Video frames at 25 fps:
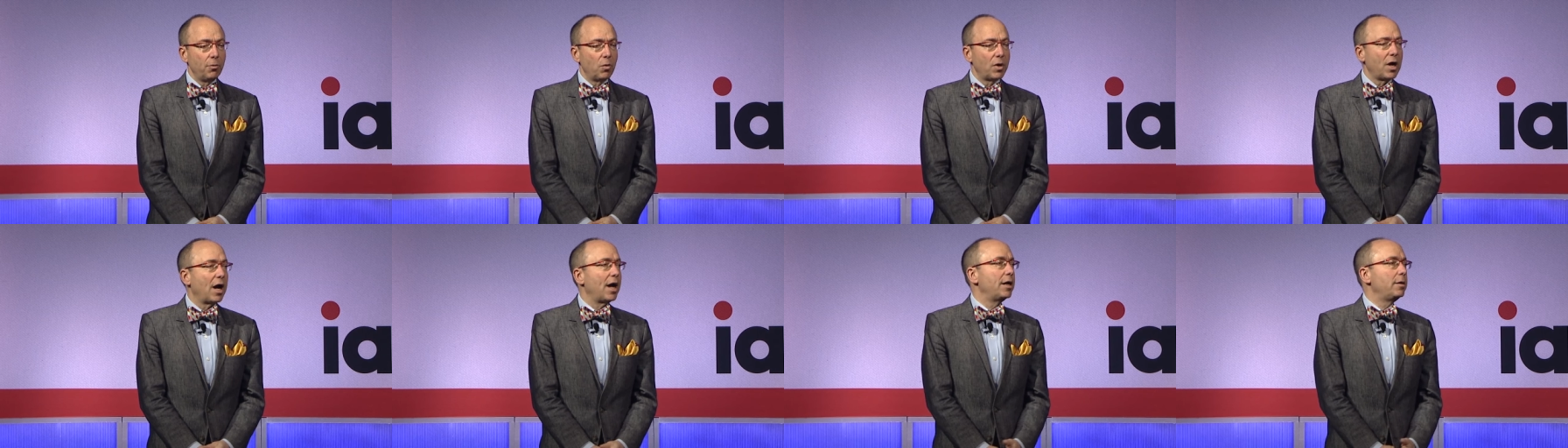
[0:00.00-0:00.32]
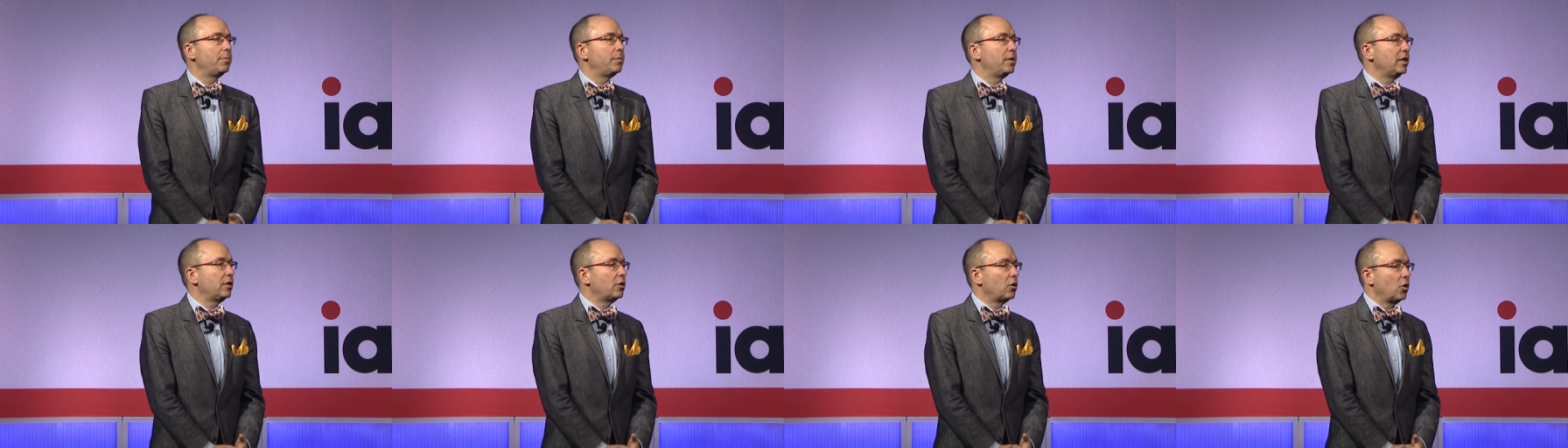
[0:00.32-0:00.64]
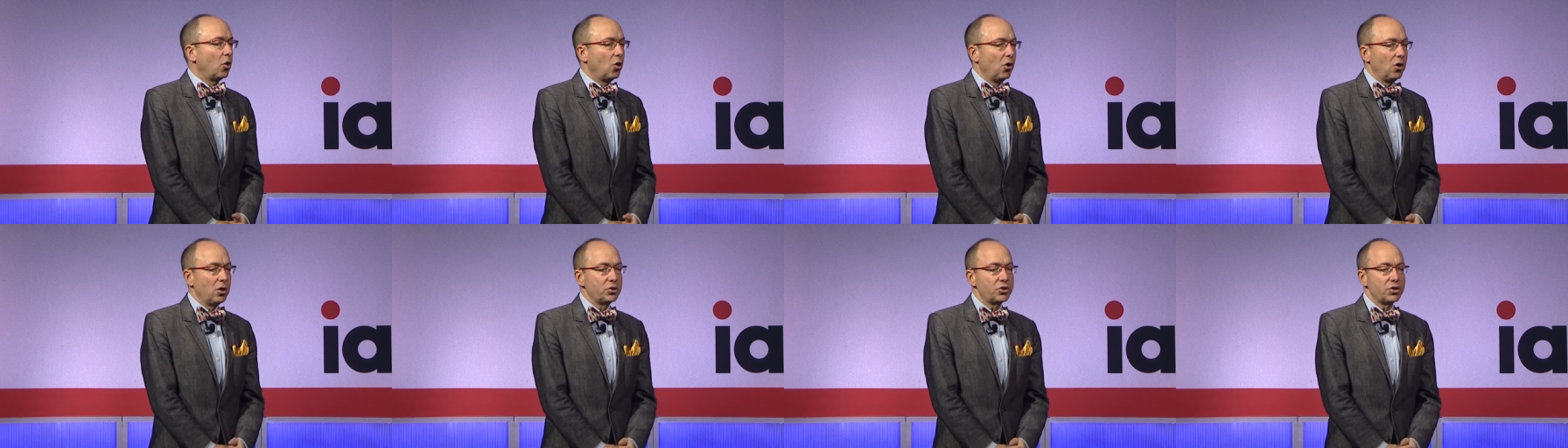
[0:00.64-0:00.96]
what IAB
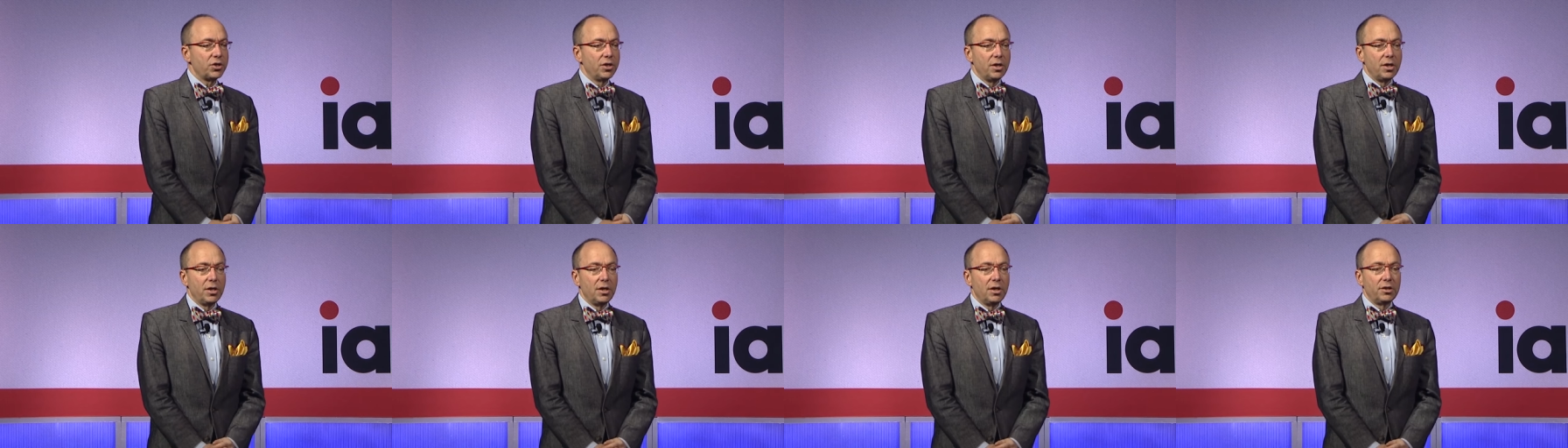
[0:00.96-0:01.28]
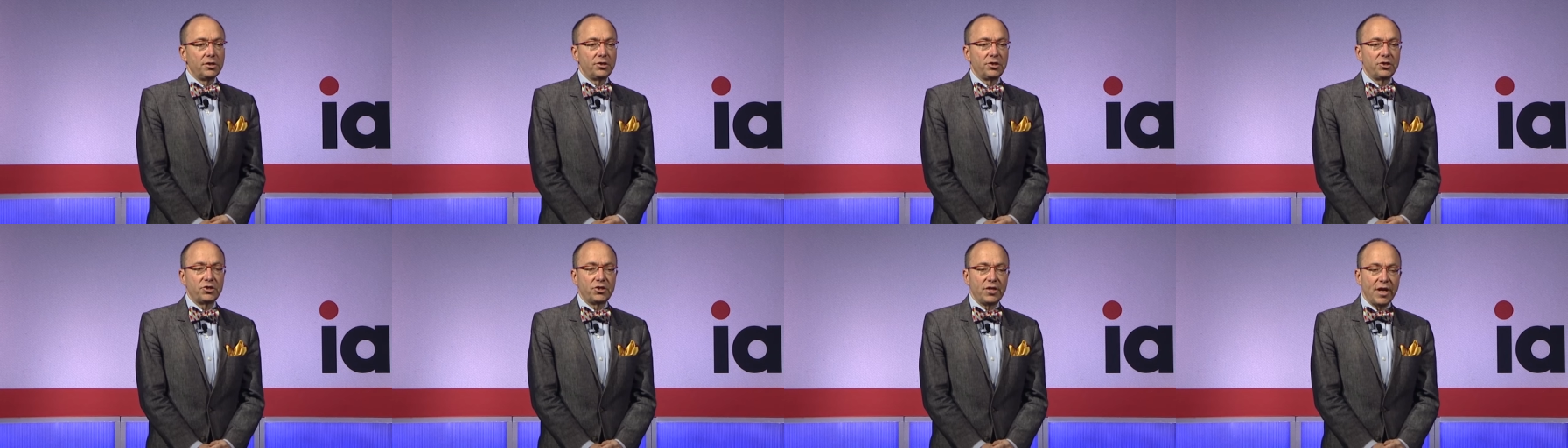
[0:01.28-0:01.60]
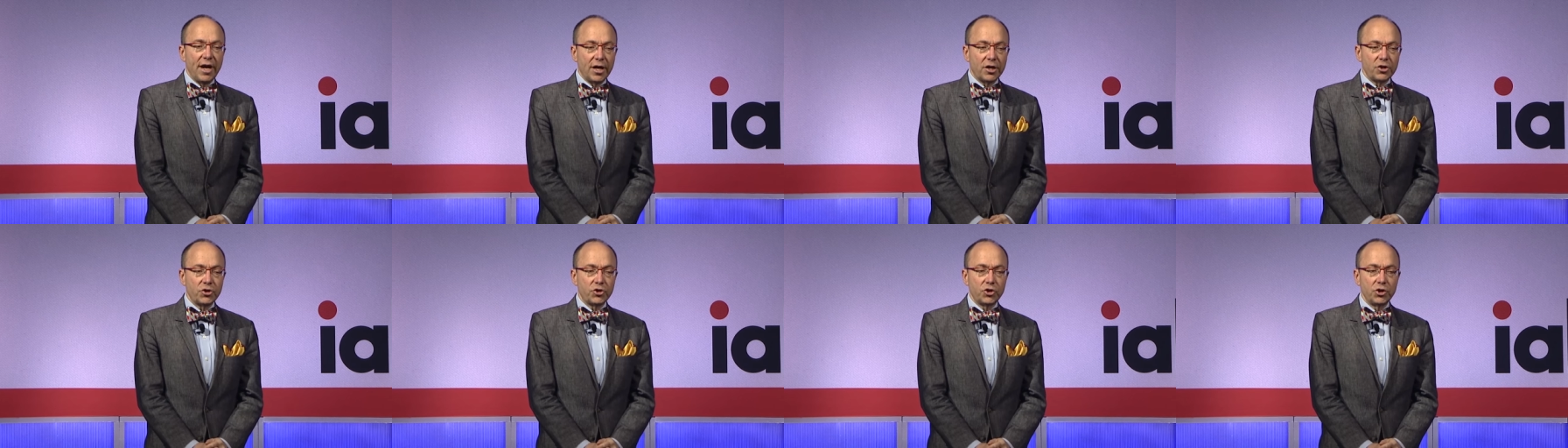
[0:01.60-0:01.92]
calls
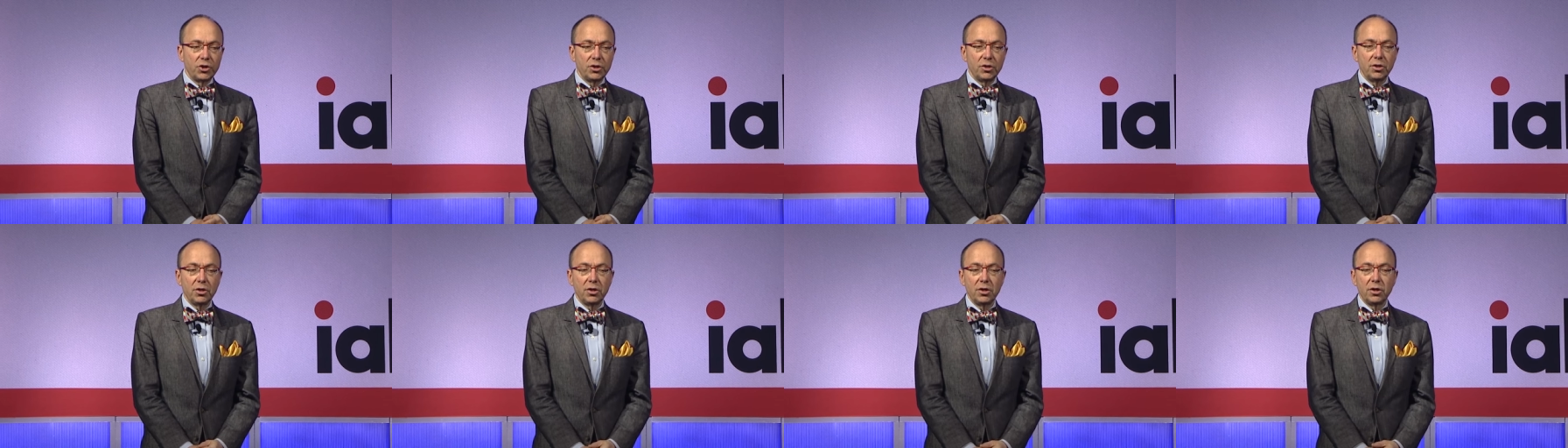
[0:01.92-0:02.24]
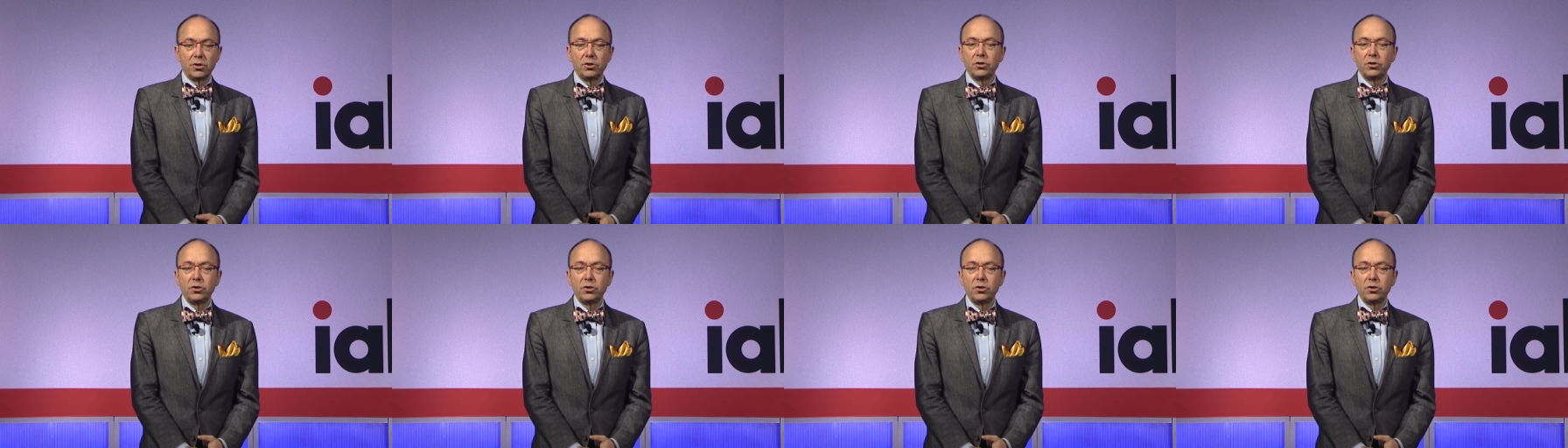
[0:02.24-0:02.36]
detection,